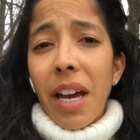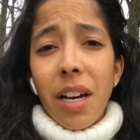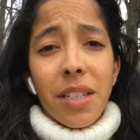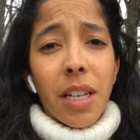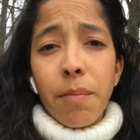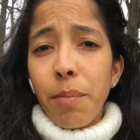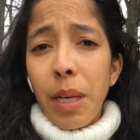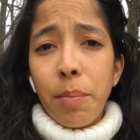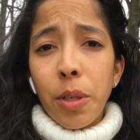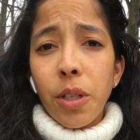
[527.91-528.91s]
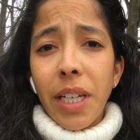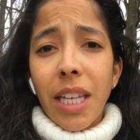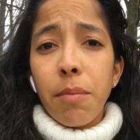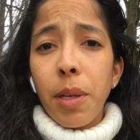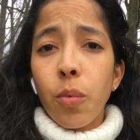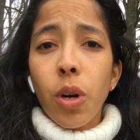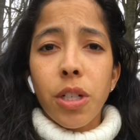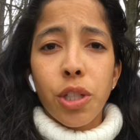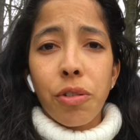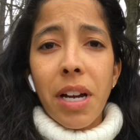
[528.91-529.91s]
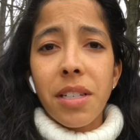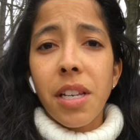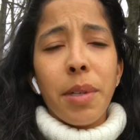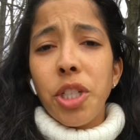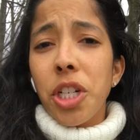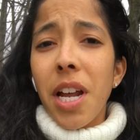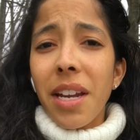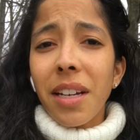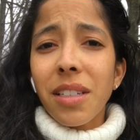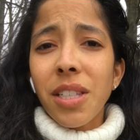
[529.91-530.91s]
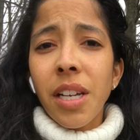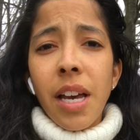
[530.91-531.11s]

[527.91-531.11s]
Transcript: Some people, it can be work stress, be genetics,